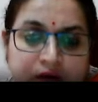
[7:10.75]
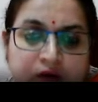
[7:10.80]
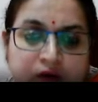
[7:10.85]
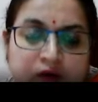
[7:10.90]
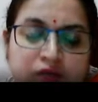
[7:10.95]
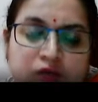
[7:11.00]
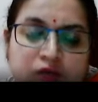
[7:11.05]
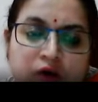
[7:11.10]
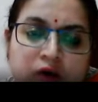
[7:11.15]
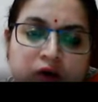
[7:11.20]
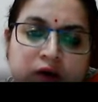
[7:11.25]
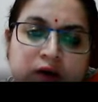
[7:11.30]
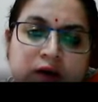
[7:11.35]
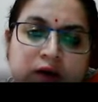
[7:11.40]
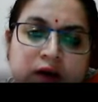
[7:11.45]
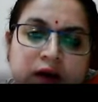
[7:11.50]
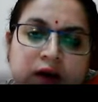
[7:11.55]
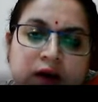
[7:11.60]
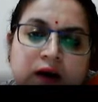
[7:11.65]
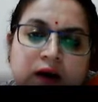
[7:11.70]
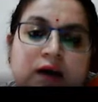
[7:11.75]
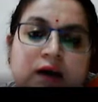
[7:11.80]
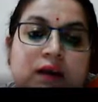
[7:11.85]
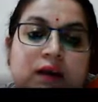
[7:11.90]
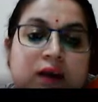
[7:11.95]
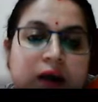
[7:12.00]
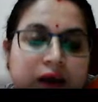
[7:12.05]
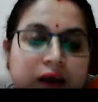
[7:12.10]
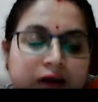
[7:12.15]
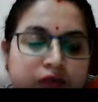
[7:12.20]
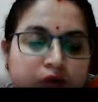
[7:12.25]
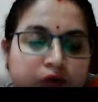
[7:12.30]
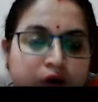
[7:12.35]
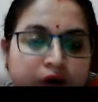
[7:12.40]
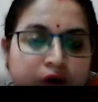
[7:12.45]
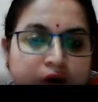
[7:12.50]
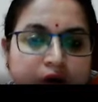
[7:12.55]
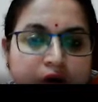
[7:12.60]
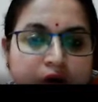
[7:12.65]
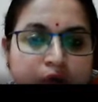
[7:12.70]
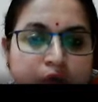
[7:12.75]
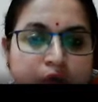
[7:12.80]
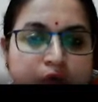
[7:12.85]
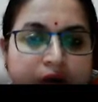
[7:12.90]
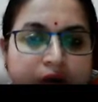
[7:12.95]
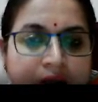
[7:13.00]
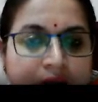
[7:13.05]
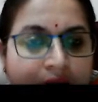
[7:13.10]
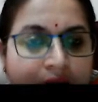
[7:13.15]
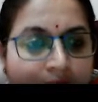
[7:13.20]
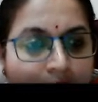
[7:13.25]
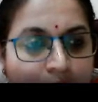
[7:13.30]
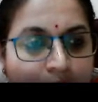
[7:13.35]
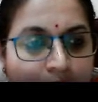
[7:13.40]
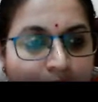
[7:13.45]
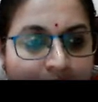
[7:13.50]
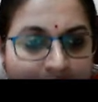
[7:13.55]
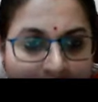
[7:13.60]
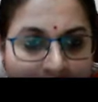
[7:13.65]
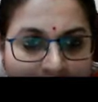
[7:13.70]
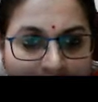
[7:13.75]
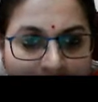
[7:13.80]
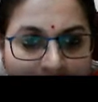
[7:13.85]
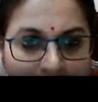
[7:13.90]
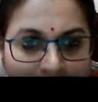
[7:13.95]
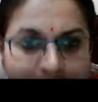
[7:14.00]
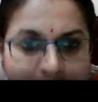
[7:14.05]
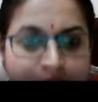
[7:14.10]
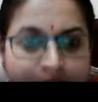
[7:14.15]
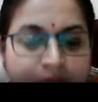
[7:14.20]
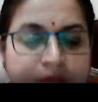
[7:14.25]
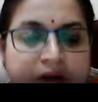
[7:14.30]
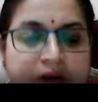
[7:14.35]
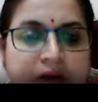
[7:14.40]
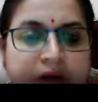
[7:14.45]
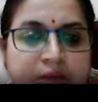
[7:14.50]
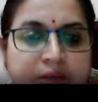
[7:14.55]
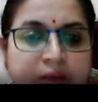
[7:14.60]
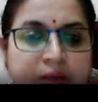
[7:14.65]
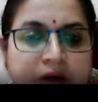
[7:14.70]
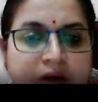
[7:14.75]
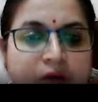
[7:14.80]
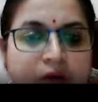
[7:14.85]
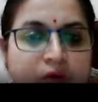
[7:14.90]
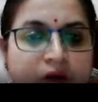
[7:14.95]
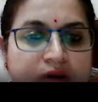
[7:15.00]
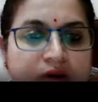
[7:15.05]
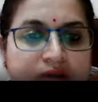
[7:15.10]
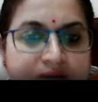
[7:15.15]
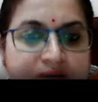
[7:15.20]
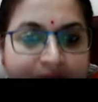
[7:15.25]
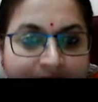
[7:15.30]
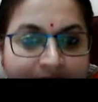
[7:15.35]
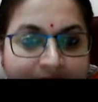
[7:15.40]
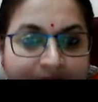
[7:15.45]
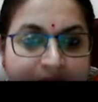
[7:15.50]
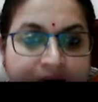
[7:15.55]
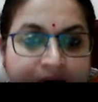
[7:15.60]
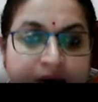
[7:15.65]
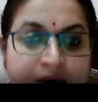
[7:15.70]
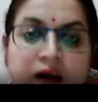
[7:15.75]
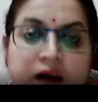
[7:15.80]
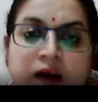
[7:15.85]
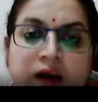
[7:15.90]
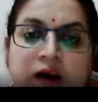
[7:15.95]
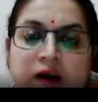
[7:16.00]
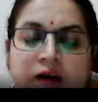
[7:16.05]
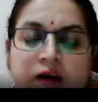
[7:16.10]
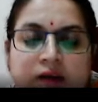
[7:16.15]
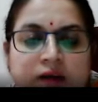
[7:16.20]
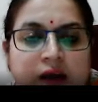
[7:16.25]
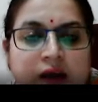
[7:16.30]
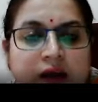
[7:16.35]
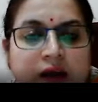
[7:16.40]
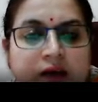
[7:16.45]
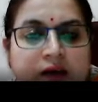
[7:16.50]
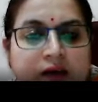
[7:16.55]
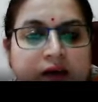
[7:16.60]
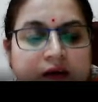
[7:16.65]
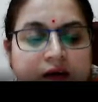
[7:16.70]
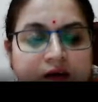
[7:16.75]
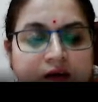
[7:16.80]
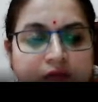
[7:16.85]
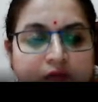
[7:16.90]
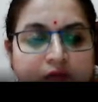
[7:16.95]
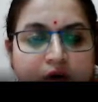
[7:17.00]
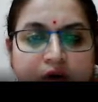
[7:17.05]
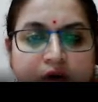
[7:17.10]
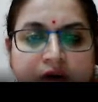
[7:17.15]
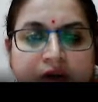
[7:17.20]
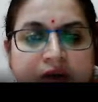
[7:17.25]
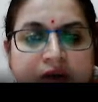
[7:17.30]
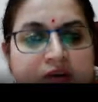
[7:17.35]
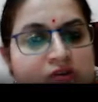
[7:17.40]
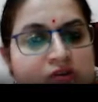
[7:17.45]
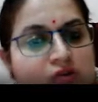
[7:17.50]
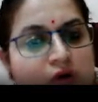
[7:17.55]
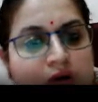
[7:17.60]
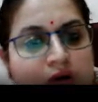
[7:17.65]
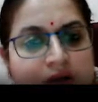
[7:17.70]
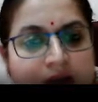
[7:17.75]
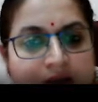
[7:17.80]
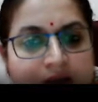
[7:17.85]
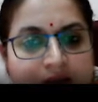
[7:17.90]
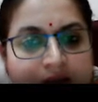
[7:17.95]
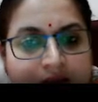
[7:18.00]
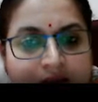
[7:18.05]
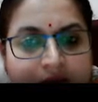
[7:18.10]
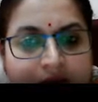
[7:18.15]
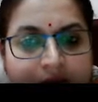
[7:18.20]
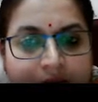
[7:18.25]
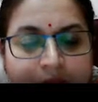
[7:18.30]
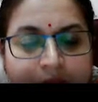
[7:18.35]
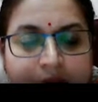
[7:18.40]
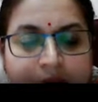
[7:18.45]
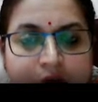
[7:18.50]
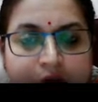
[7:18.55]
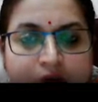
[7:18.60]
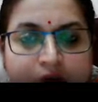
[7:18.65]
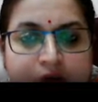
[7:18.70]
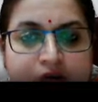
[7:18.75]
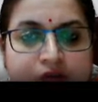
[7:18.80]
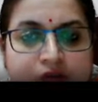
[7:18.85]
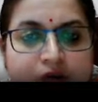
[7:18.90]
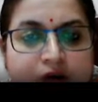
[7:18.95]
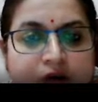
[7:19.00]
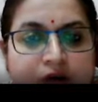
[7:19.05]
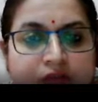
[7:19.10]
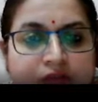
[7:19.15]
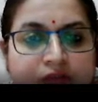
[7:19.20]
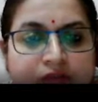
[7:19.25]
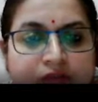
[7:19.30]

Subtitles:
for a rainwater to drain out from that particular city, that water is not getting, because of